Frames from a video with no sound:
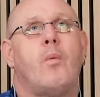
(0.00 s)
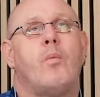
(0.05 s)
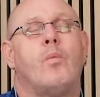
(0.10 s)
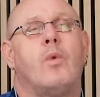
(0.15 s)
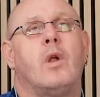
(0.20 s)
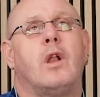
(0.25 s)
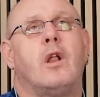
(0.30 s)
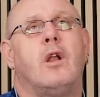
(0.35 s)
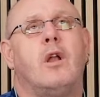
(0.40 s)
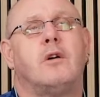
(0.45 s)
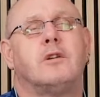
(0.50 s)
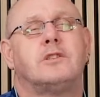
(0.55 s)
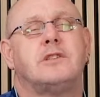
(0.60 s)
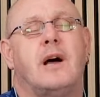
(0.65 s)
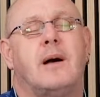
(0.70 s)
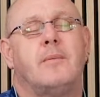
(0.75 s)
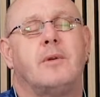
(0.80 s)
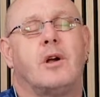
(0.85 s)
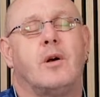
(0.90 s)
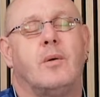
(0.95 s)
Well, a long
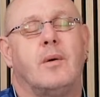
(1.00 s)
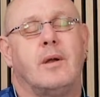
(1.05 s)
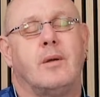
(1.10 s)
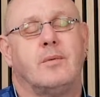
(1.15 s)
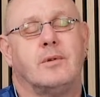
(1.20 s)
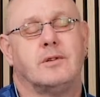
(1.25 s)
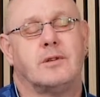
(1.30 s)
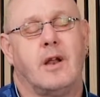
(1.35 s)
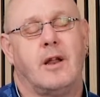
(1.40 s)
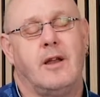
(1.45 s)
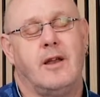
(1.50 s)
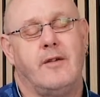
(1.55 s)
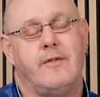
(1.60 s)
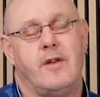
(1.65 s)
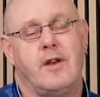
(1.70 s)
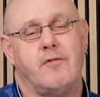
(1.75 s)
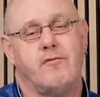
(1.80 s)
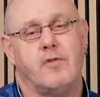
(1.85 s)
time ago when I was living in